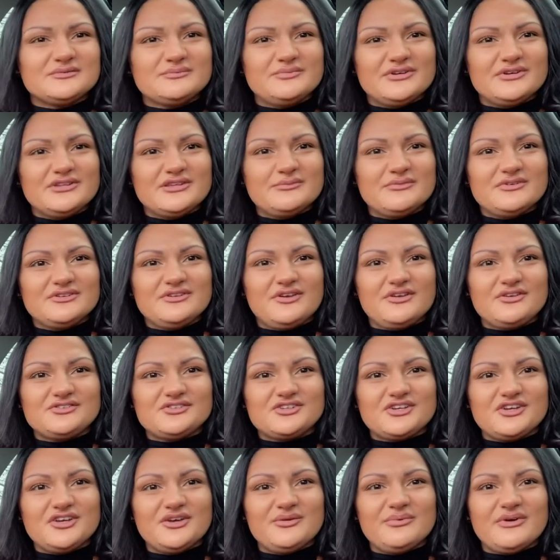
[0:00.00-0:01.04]
and put them on
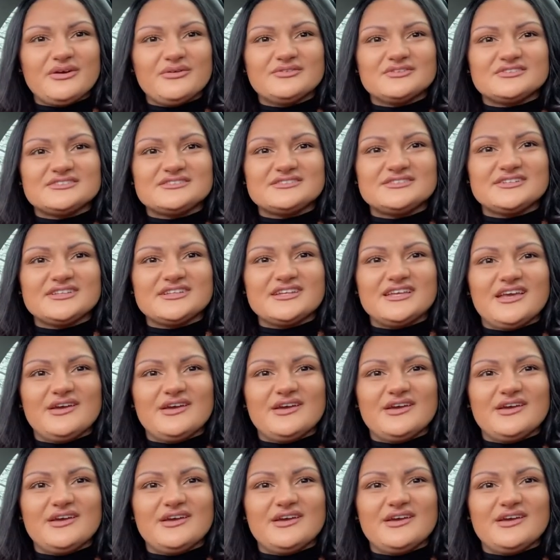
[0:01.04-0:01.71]
YouTube it was